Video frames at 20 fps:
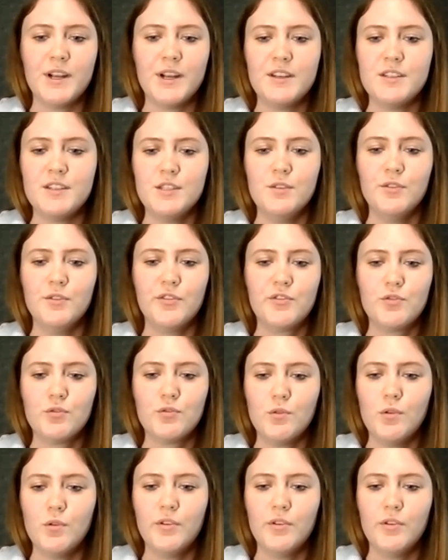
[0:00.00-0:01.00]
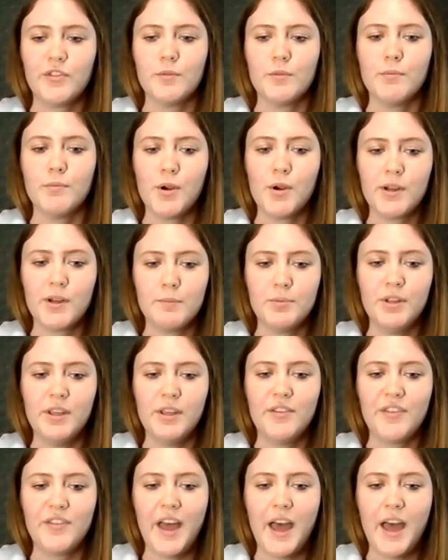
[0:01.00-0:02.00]
ready-to-use tools or
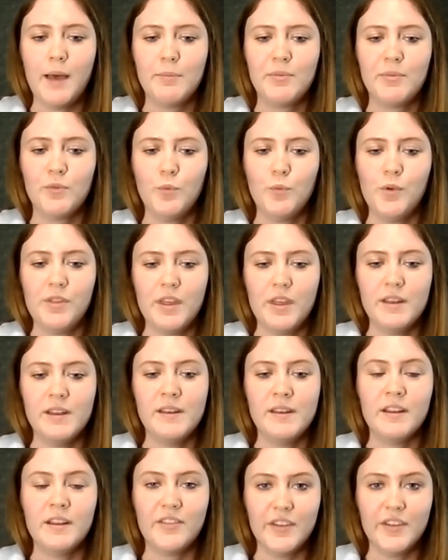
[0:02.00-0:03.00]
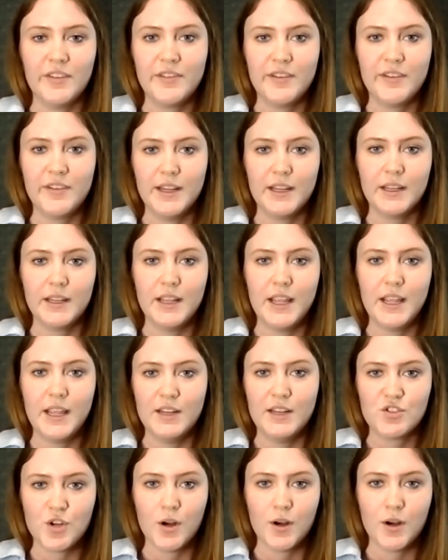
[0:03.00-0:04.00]
marketplace apps within an existing
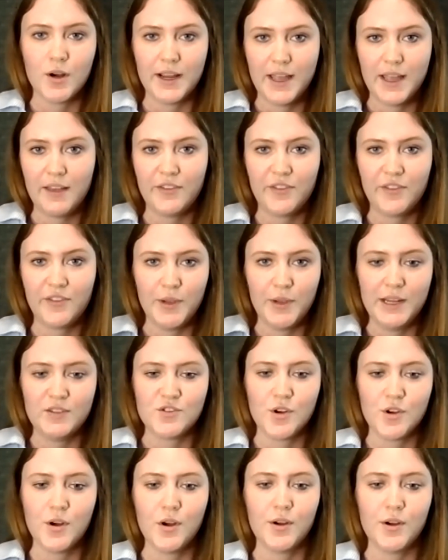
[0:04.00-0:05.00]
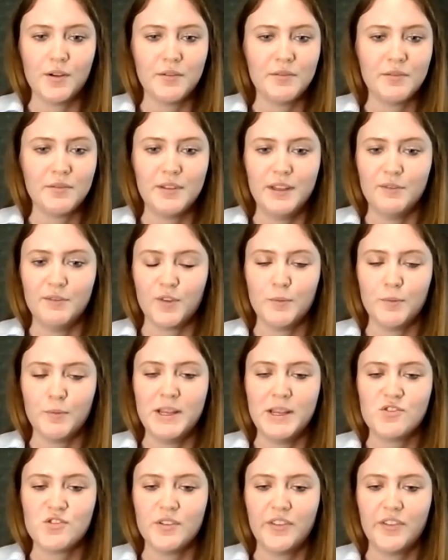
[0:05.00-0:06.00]
HRIS, so HR
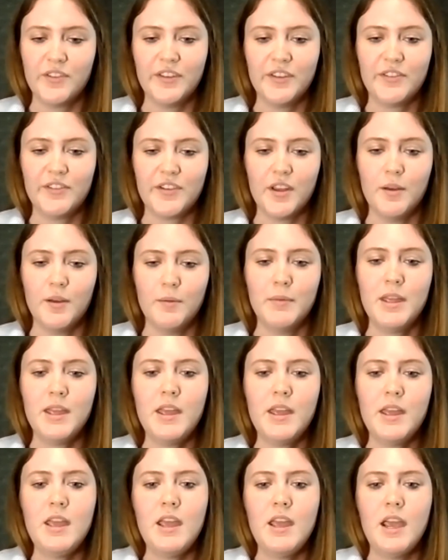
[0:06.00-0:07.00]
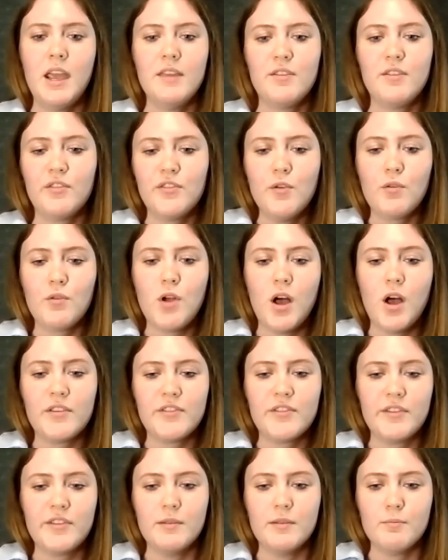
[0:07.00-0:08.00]
information system. And there's no
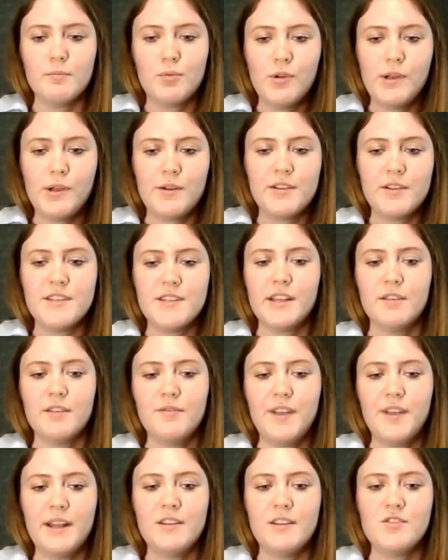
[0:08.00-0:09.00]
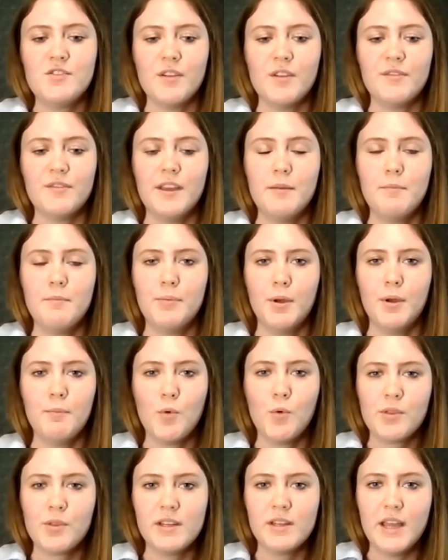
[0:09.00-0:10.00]
cost to the employer to take advantage of it. But
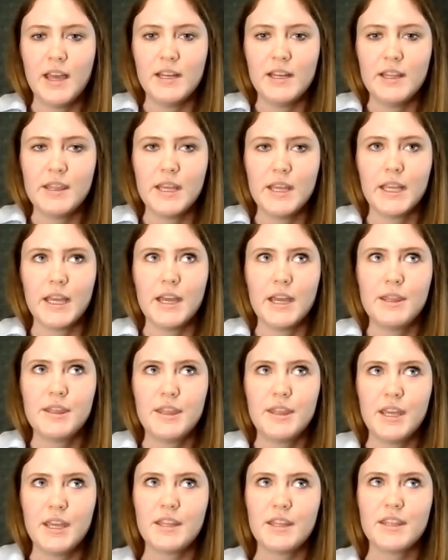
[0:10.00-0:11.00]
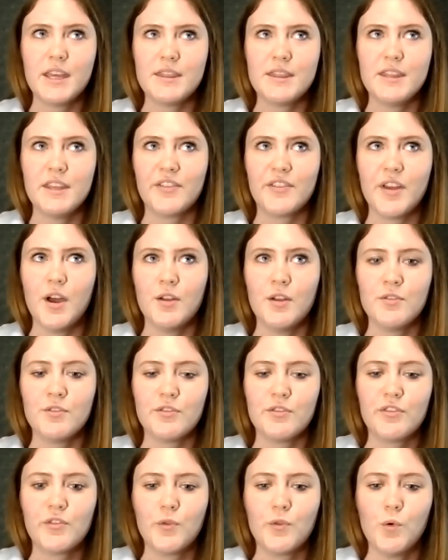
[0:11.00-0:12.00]
more than anything, I think that this
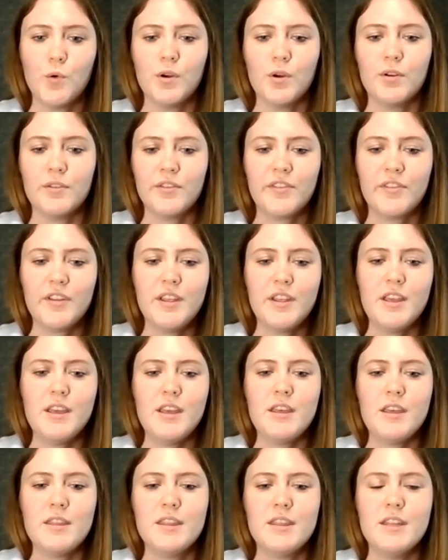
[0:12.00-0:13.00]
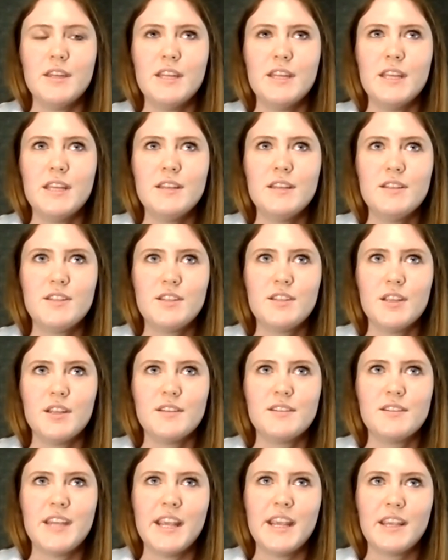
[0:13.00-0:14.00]
underscores the need to
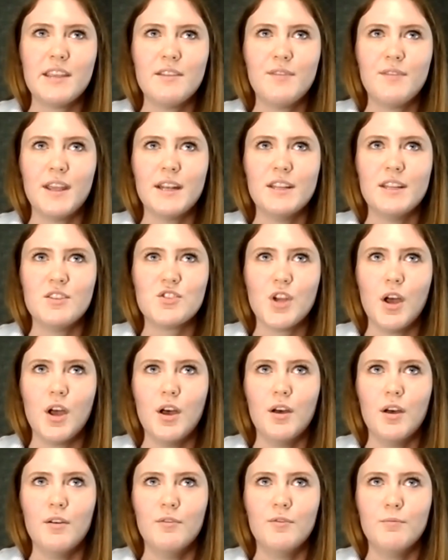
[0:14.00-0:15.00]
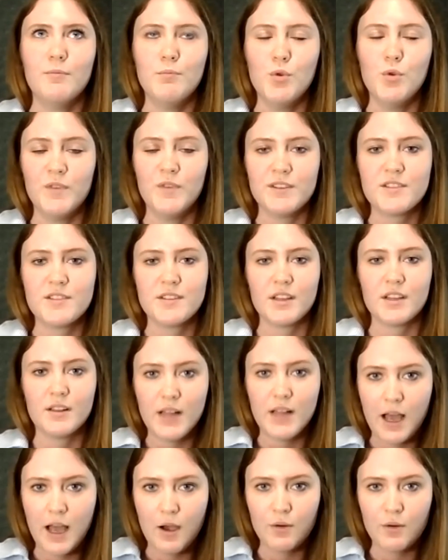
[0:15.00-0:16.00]
take advantage of moving to the
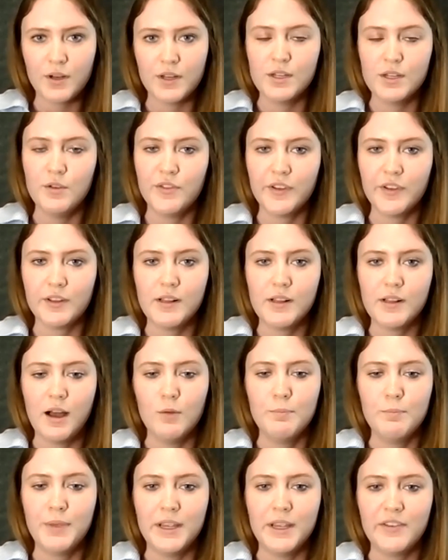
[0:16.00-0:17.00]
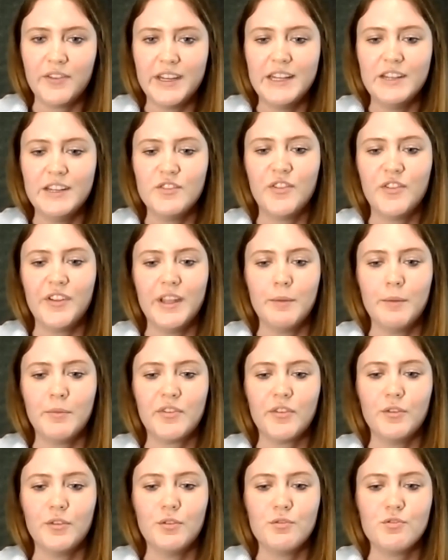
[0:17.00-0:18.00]
cloud and using cloud-based HCM
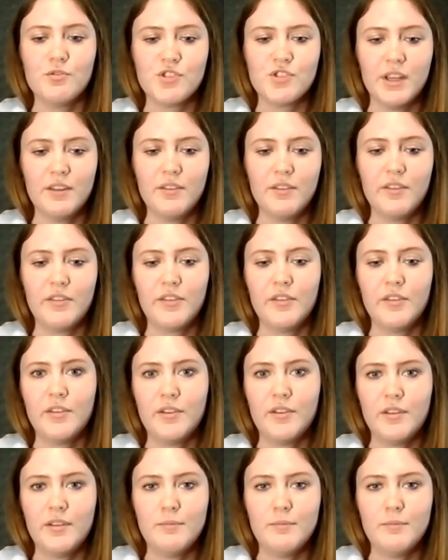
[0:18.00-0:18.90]
solutions.